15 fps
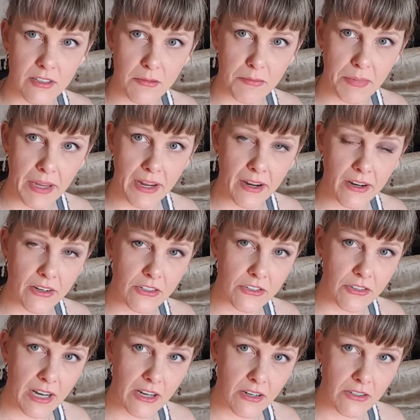the bear.
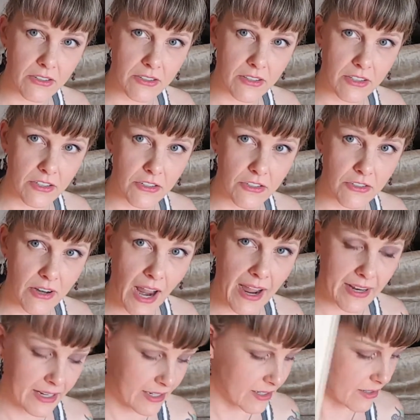Draco's the
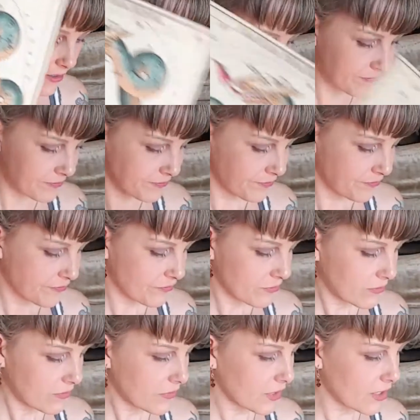dragon.
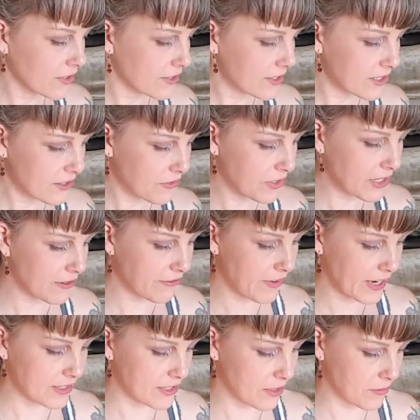Let's see if we can
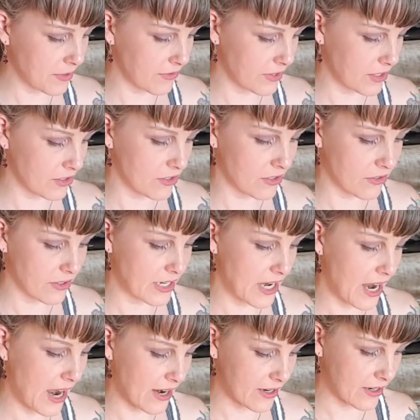find some of the
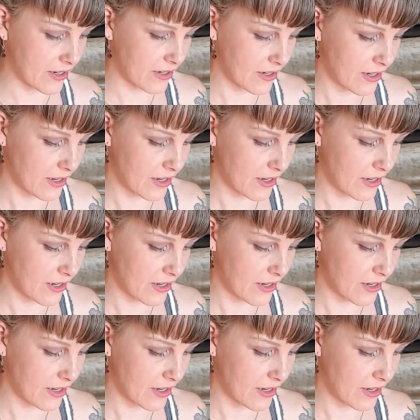zodiac